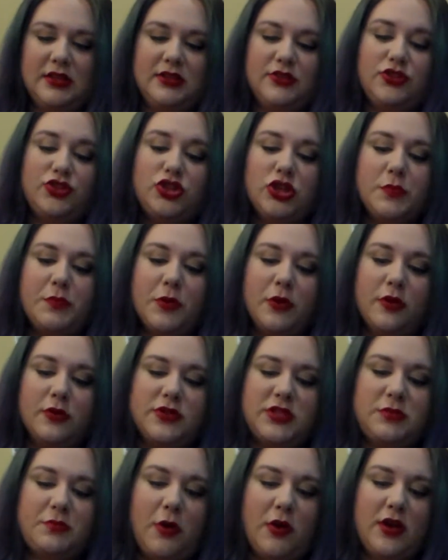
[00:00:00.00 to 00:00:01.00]
It's super,
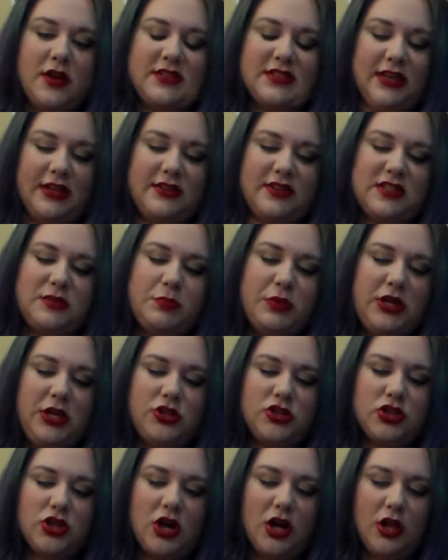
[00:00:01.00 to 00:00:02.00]
it's like this
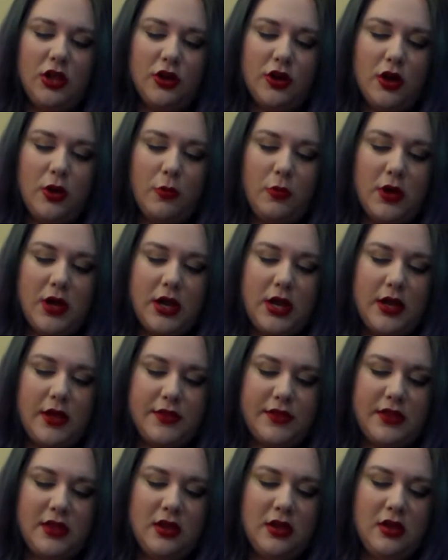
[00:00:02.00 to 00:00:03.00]
peach color
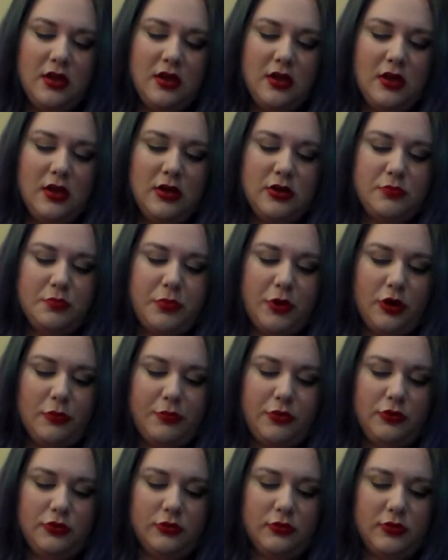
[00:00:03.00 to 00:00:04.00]
with
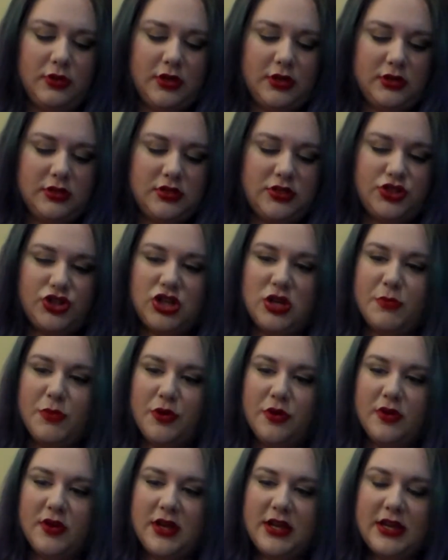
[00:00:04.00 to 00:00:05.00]
purple
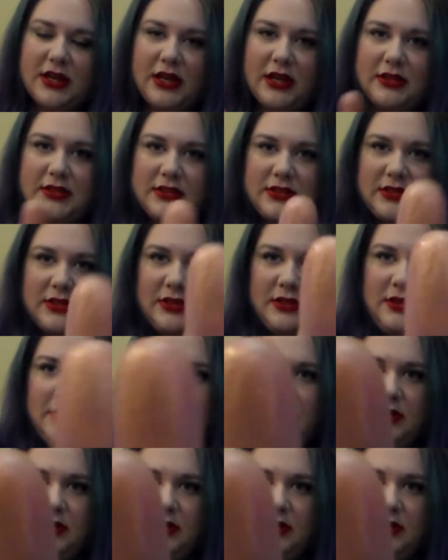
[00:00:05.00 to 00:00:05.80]
shimmer in it.